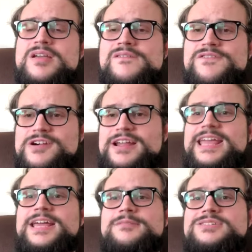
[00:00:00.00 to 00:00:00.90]
for
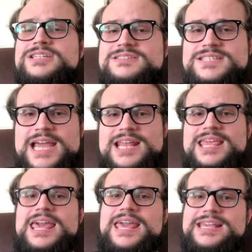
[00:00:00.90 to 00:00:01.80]
him to
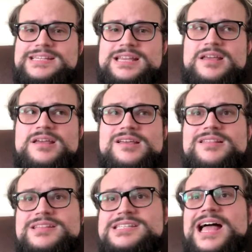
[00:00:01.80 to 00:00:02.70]
dedicate
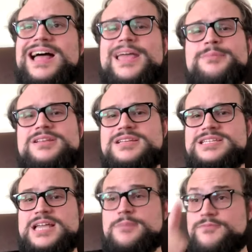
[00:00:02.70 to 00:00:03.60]
the time and
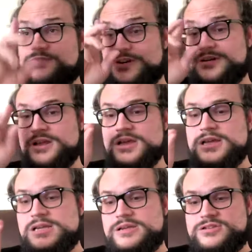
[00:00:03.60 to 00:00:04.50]
discomfort
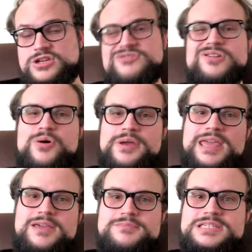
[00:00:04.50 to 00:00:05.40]
to
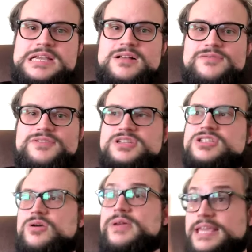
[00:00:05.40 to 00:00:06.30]
growing himself
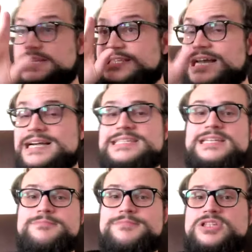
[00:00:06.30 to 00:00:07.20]
so he
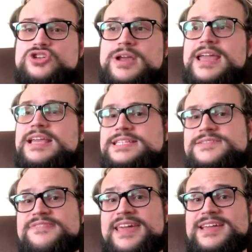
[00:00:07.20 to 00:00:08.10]
doesn't betray his
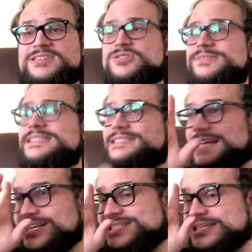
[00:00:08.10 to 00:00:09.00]
fans, so he
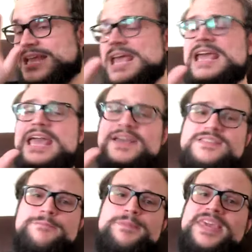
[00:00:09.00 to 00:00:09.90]
doesn't
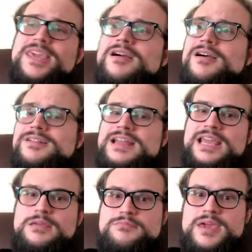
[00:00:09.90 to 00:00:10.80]
have the PR
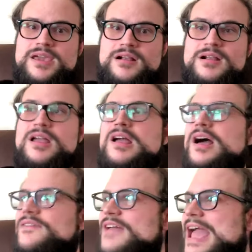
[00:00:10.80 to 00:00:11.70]
nightmare
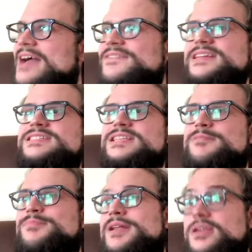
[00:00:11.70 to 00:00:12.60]
of having
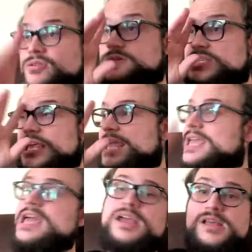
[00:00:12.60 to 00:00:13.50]
somebody who's like